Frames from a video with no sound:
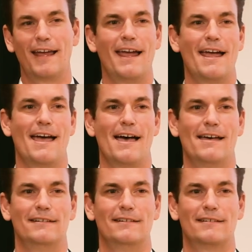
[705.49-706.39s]

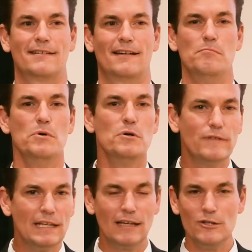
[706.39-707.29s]
and a
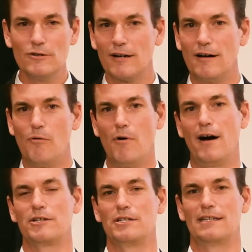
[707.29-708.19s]
movie that you can all
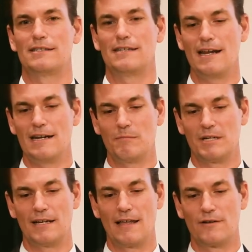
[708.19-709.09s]
watch in the stadium
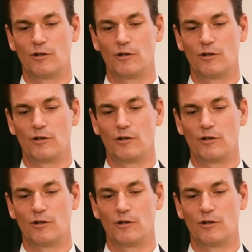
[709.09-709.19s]
together.